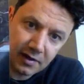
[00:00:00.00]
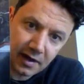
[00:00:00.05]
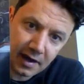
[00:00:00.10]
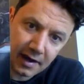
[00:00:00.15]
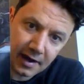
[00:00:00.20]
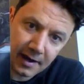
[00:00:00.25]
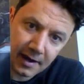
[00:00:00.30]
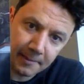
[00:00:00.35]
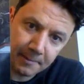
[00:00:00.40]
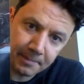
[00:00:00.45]

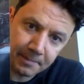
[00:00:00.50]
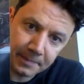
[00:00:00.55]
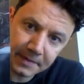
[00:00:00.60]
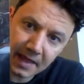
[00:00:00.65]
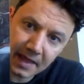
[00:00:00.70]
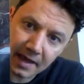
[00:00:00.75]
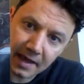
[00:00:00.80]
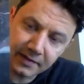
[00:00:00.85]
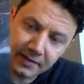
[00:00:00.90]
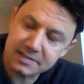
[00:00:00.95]
I
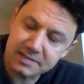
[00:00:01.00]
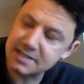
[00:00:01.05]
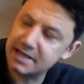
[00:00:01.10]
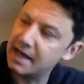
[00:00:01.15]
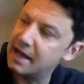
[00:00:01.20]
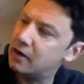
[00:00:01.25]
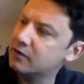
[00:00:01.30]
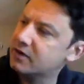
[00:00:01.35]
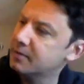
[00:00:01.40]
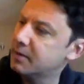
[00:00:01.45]
think it's an
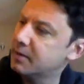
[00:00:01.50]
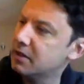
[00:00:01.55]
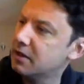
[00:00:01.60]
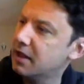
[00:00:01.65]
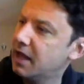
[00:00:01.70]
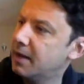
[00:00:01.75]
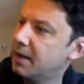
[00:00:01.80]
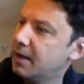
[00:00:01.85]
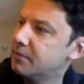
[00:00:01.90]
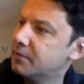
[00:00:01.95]
alchemy
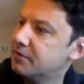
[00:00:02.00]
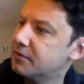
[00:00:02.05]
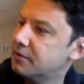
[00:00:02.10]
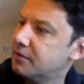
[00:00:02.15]
lab.